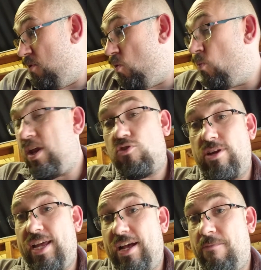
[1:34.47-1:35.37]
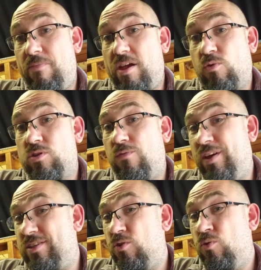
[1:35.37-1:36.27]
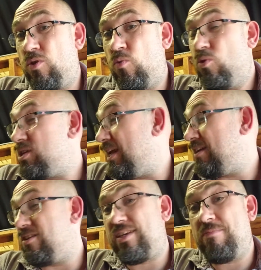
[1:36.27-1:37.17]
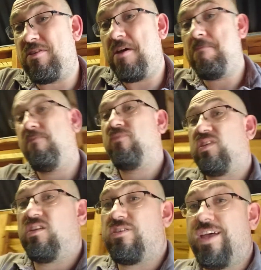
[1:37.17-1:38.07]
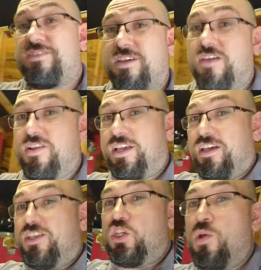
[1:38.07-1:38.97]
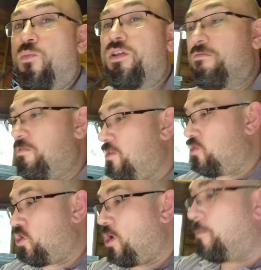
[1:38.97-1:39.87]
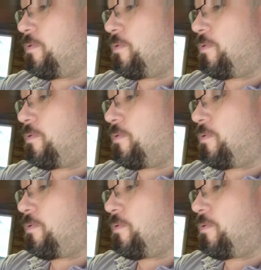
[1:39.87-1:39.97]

When I drain that out, I can also fix all the water leaks at the same time. So that's kind of like a 2-in-1 job.